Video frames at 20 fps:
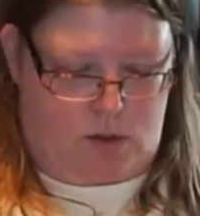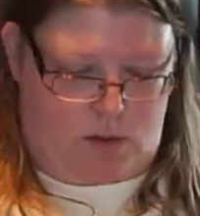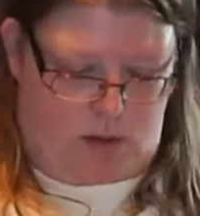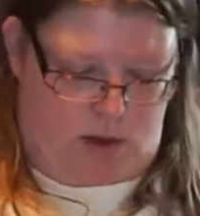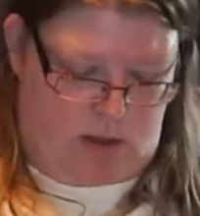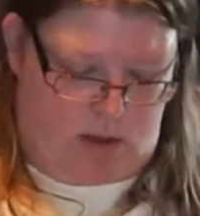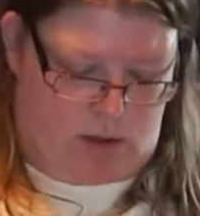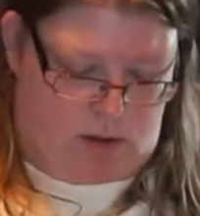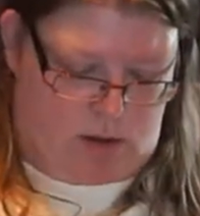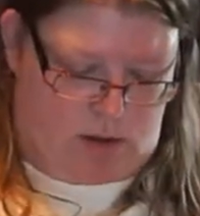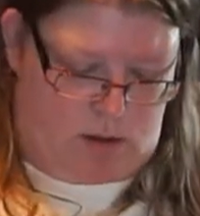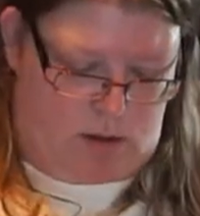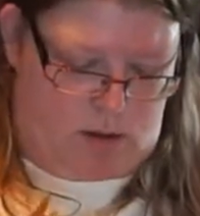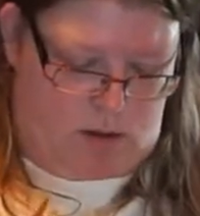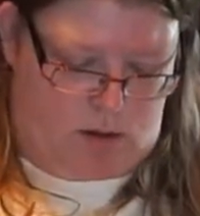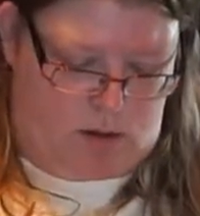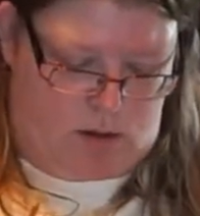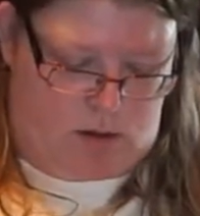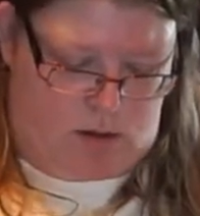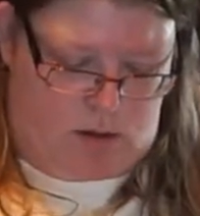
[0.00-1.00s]
yeah, that's
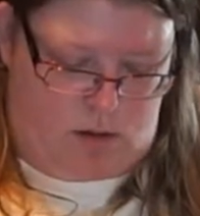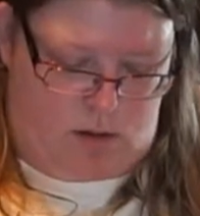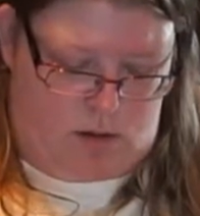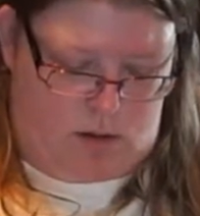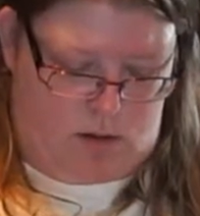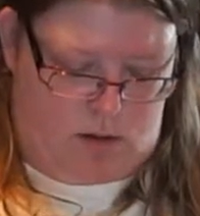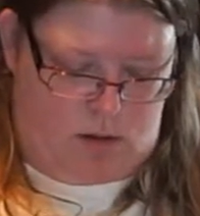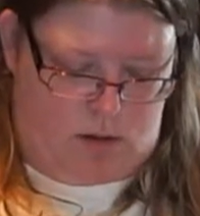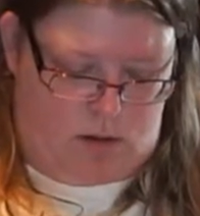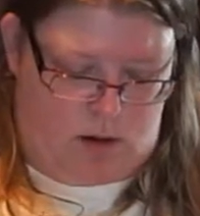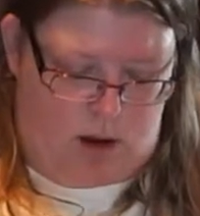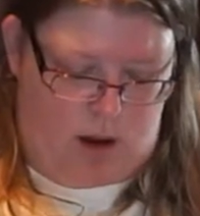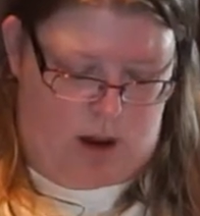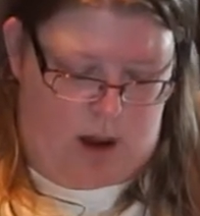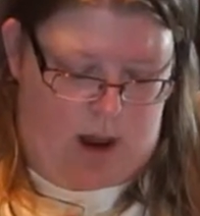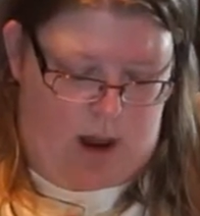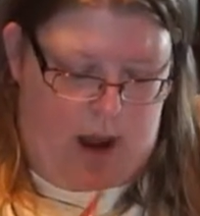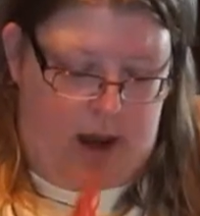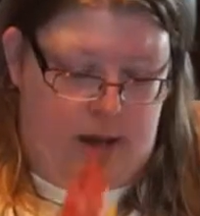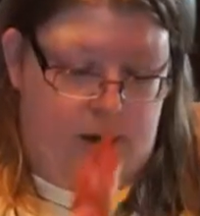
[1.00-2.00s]
good.
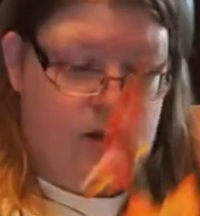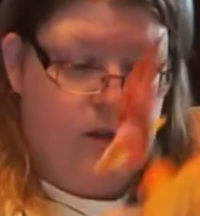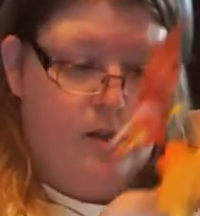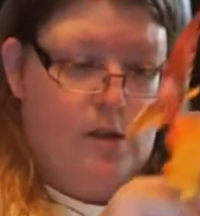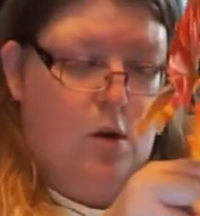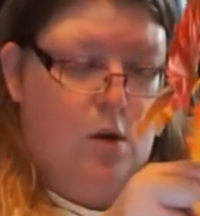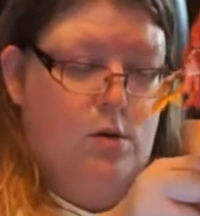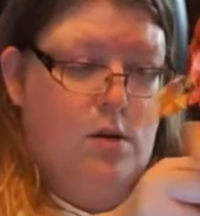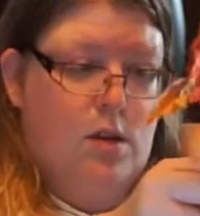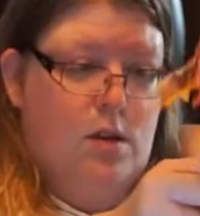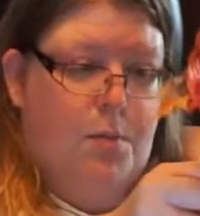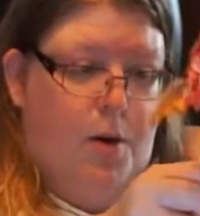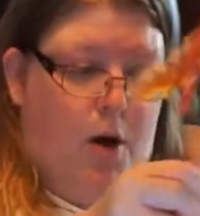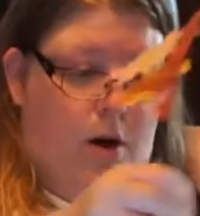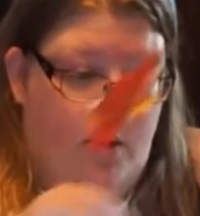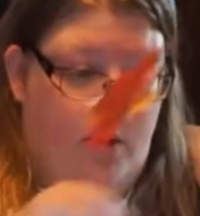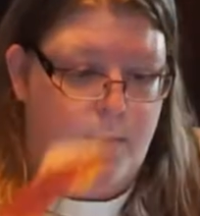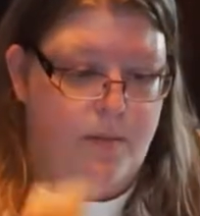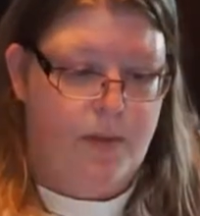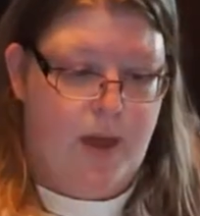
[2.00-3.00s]
And you just go to the
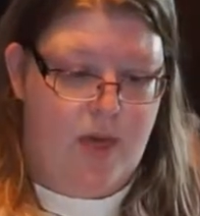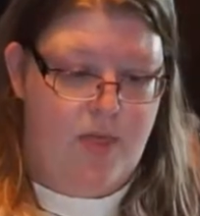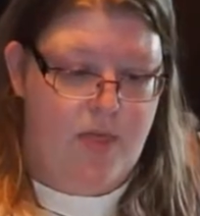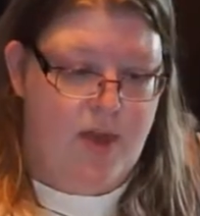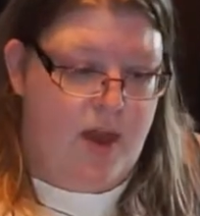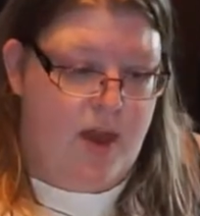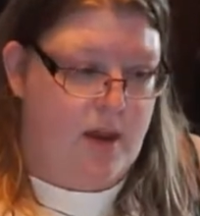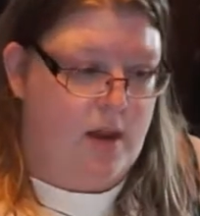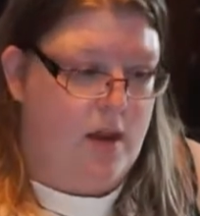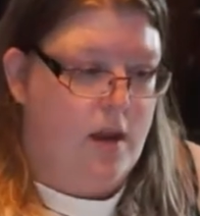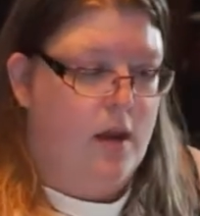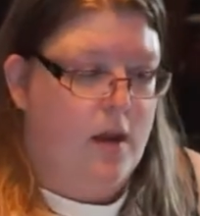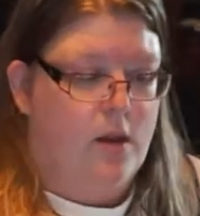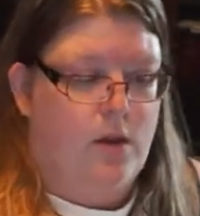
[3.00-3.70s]
bottom and then